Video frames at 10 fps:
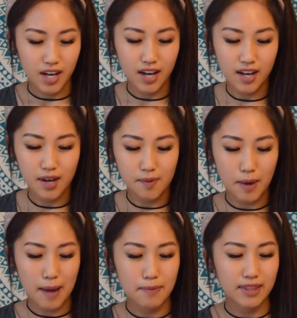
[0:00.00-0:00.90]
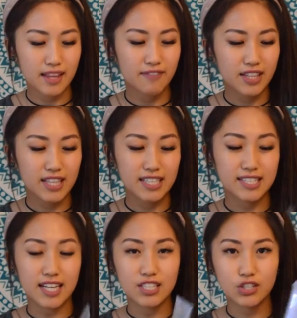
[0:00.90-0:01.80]
I've been loving
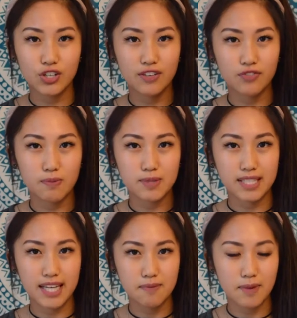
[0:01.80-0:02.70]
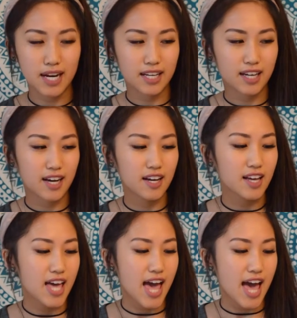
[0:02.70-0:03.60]
this sunscreen from Skin Medica,
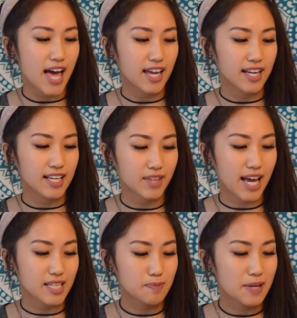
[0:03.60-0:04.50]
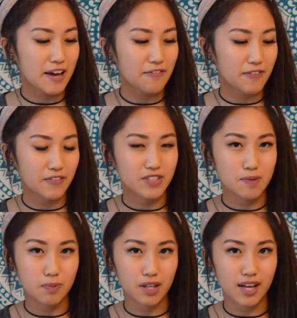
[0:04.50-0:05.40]
and it's SPF
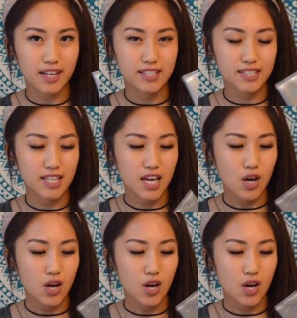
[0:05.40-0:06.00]
50+,